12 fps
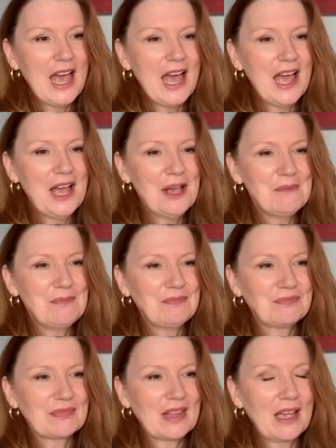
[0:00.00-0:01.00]
Um,
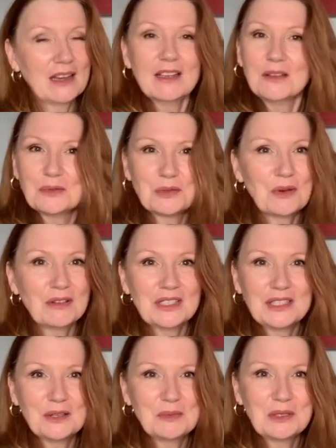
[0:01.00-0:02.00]
and I was
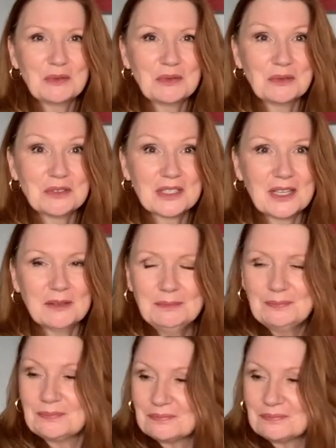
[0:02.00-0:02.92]
worried nobody would want to come.